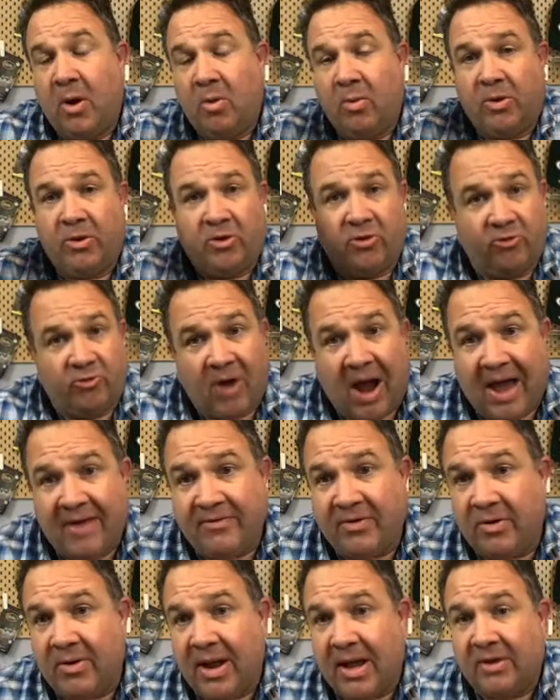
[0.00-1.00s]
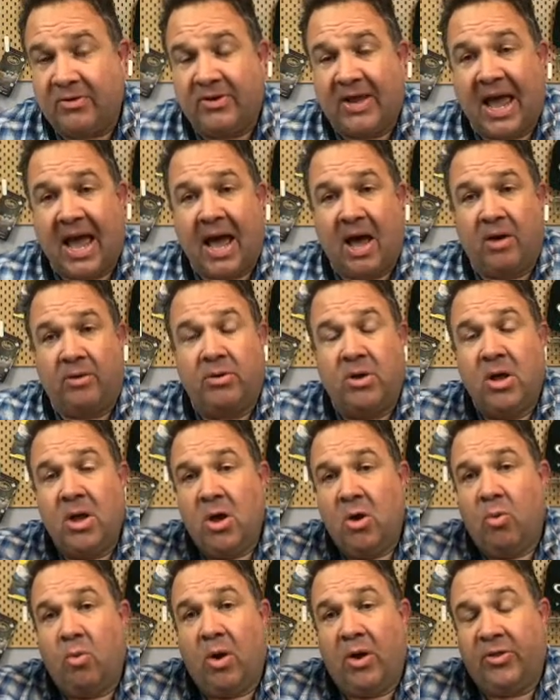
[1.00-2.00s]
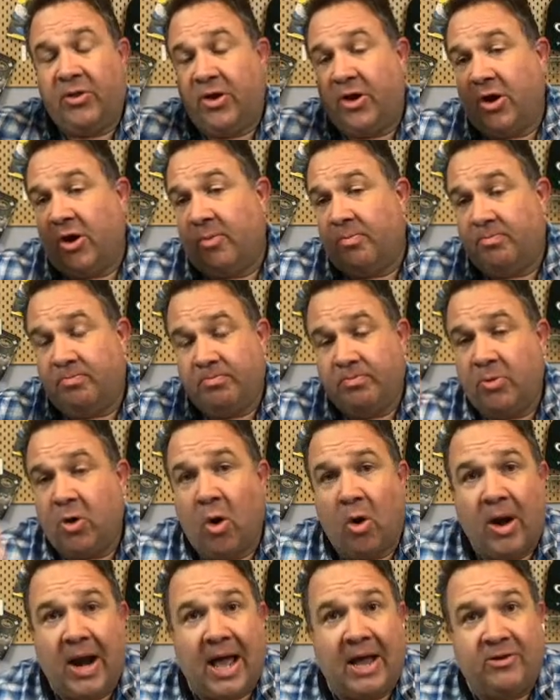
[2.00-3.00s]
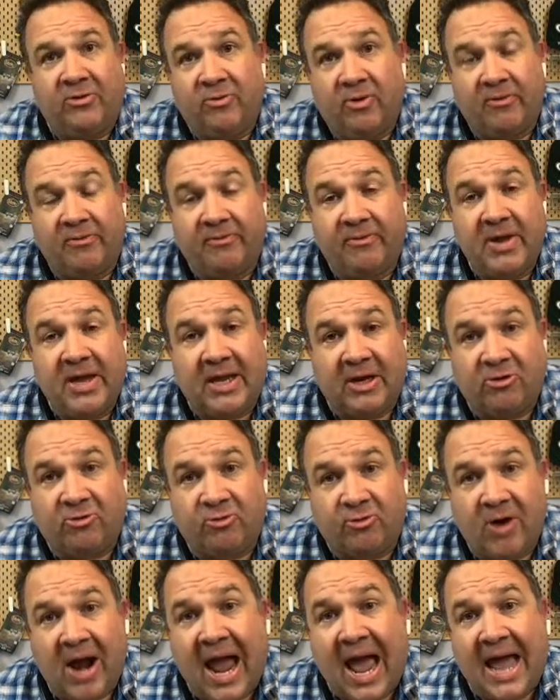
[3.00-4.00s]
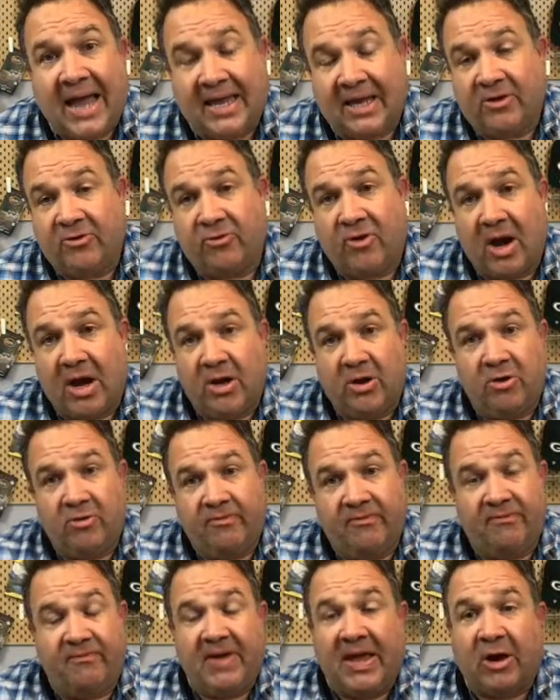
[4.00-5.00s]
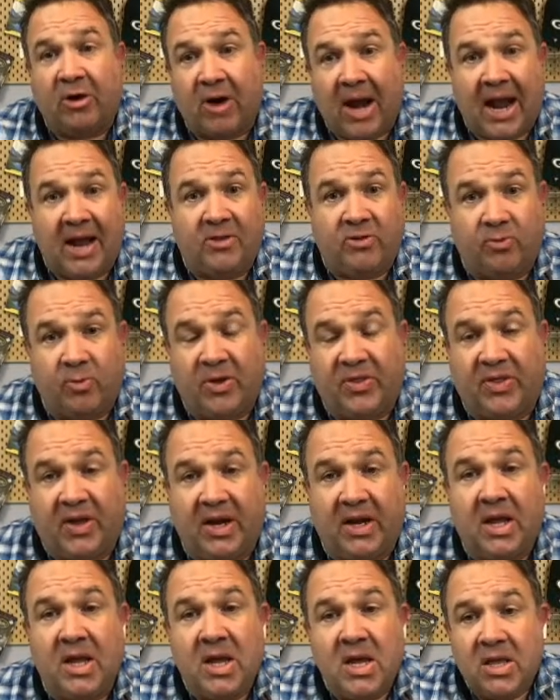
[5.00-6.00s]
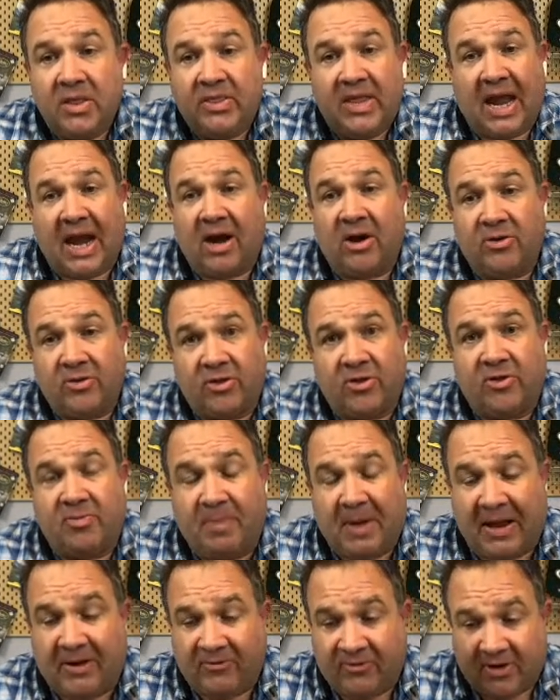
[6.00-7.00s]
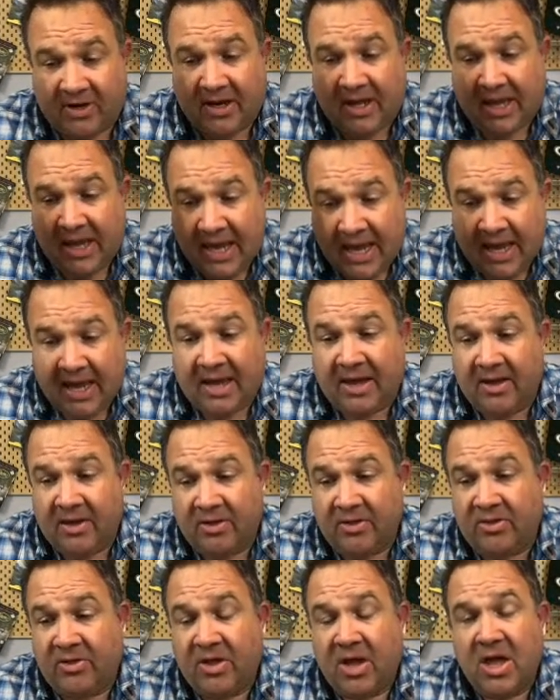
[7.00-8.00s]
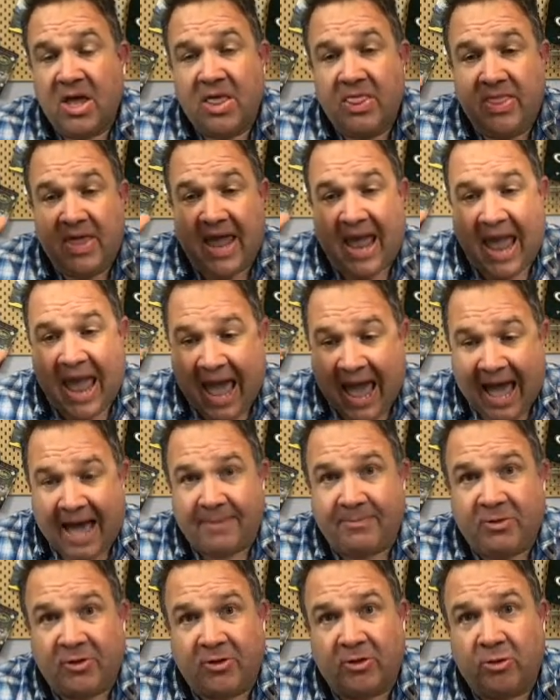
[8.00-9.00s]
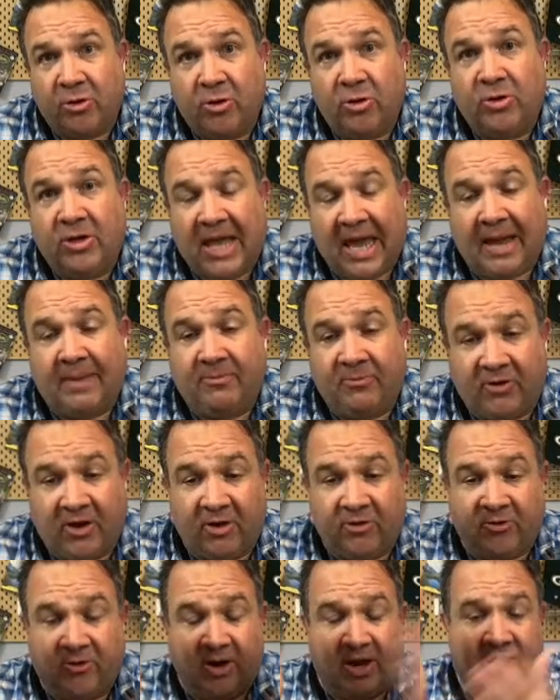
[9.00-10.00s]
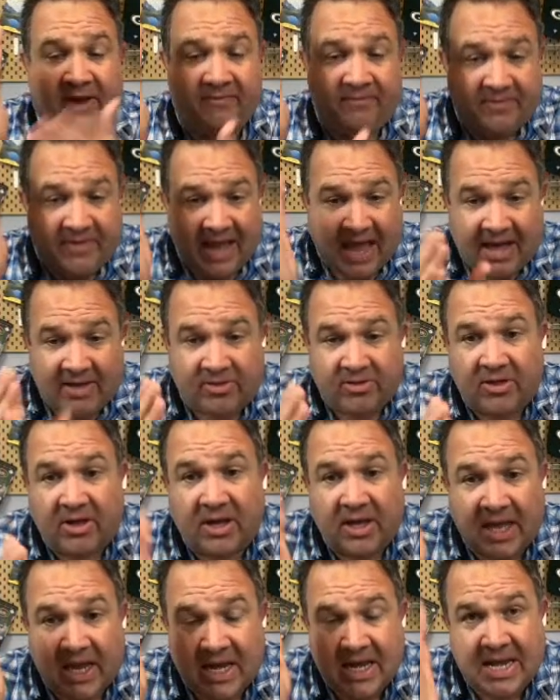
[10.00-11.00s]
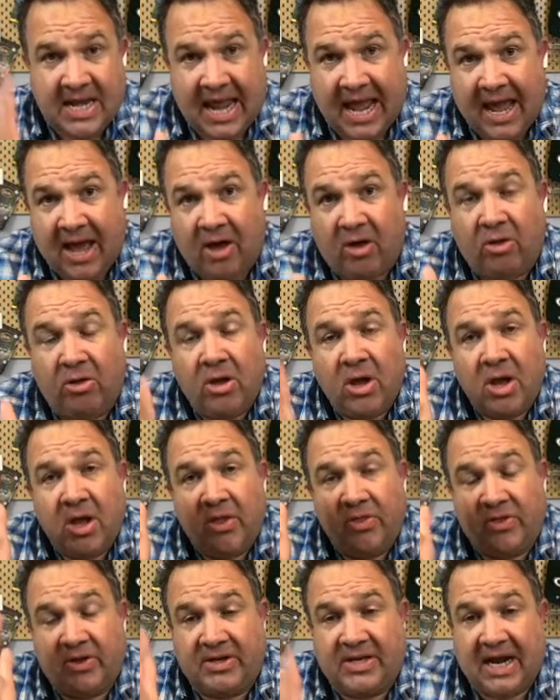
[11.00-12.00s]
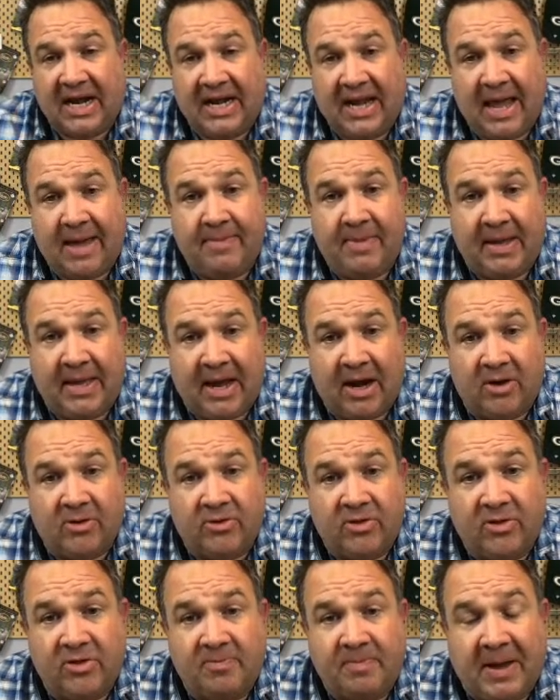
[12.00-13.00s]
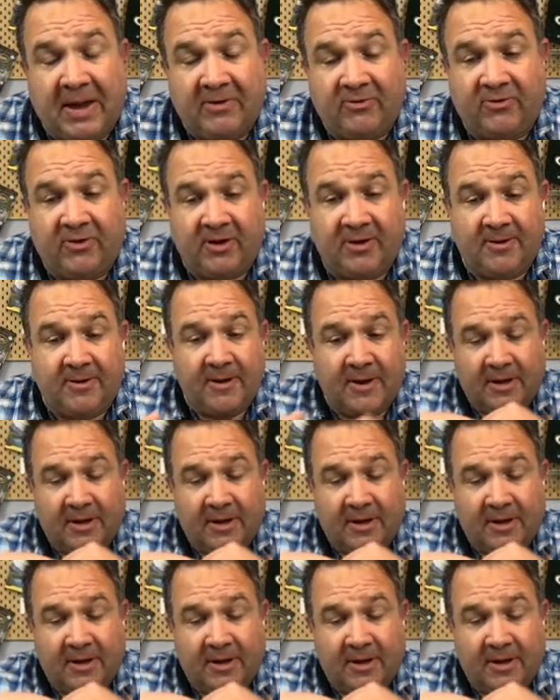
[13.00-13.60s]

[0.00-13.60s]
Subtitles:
whether you're driving around town, whether you're going out to a freaking track and trying to do figure eights with it. The air suspension is the absolute game changer. If Tesla can nail the dynamic air suspension,